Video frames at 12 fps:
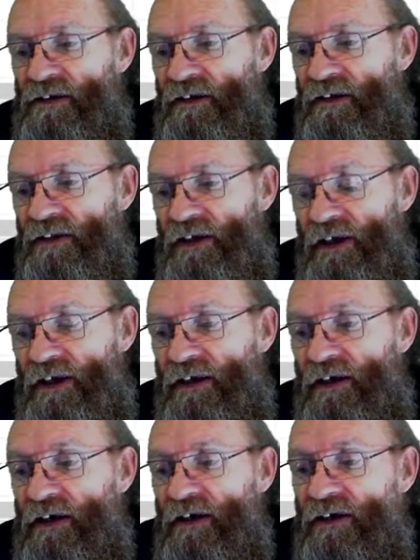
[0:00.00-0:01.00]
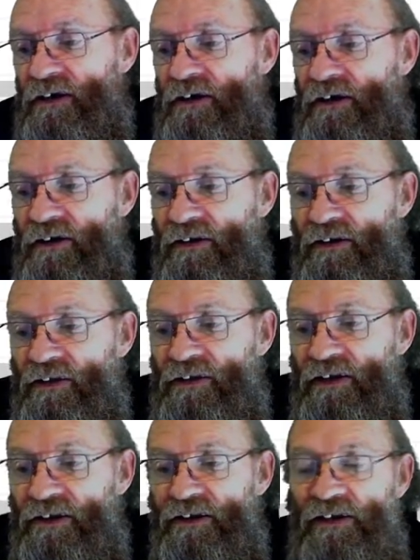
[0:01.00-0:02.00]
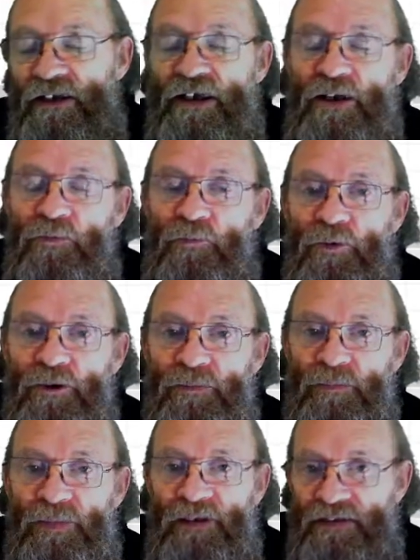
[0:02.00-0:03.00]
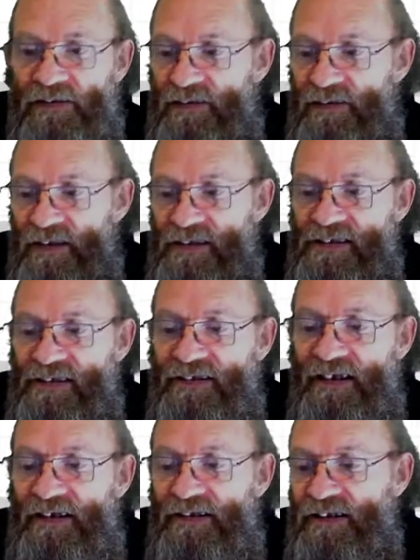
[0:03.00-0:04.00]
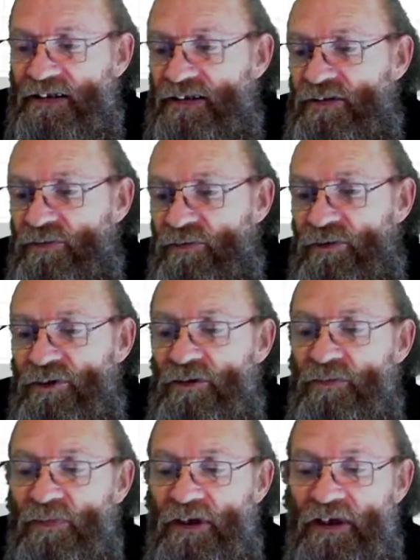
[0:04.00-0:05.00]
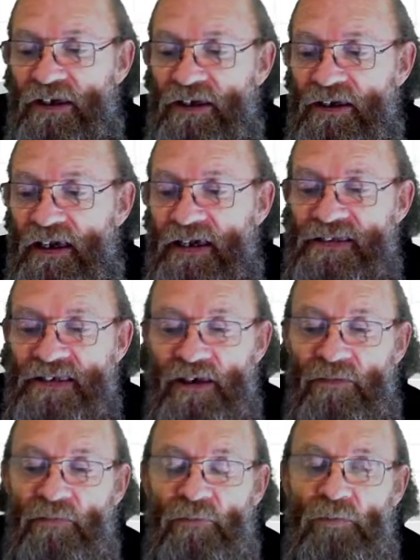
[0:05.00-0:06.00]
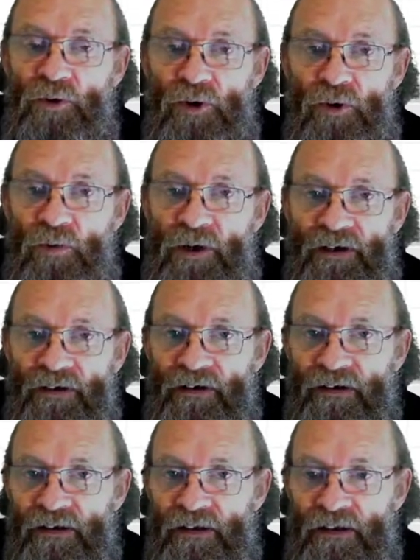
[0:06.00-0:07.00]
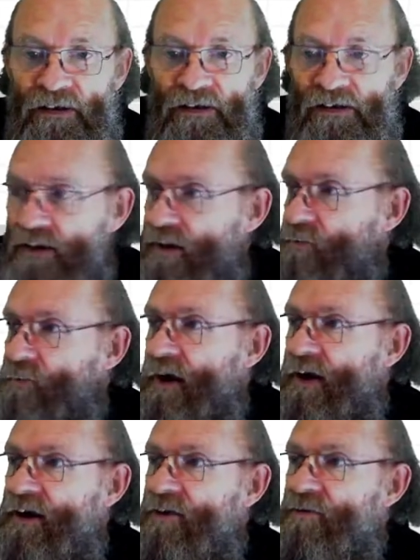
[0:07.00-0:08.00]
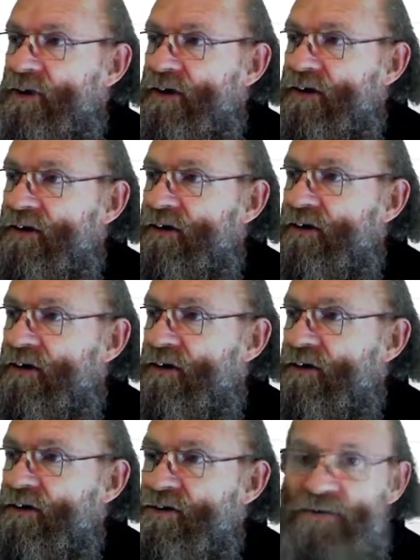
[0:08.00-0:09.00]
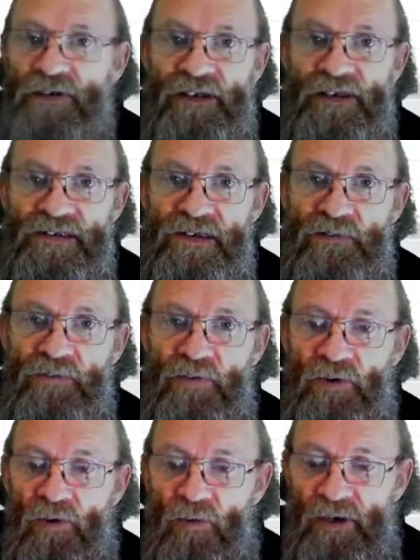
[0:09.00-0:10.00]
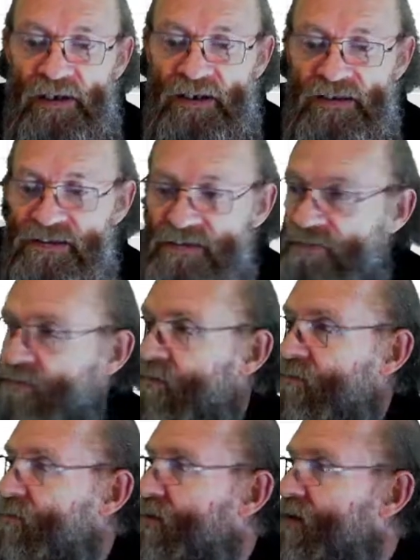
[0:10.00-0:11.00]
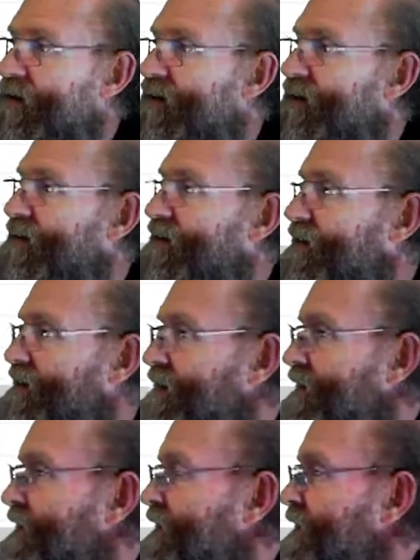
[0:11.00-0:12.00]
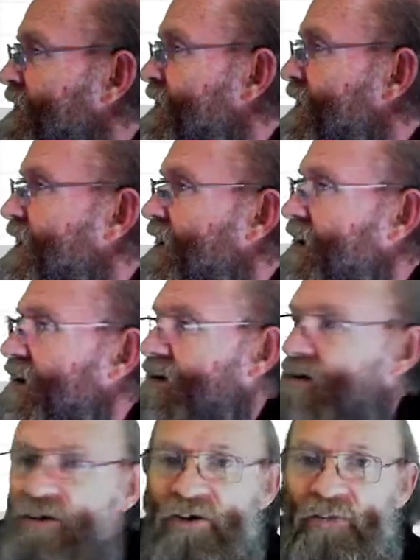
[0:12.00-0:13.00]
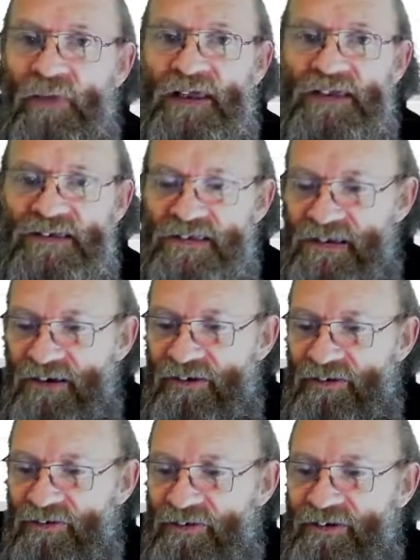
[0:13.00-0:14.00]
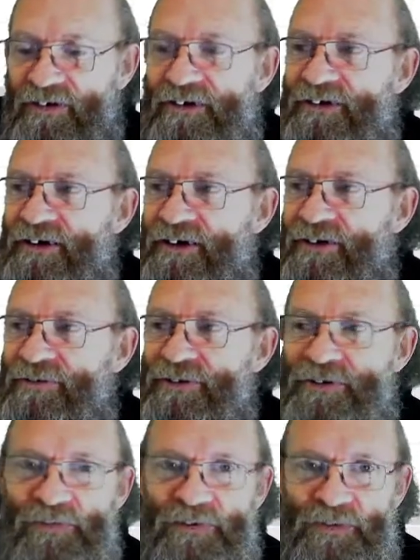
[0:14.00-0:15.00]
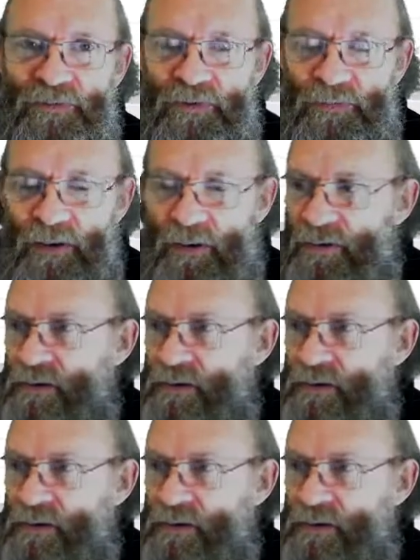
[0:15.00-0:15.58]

Then the default bit designated will be SM401. If anyone knows what SM401 is, put it in the comments, then I will give you some feedback on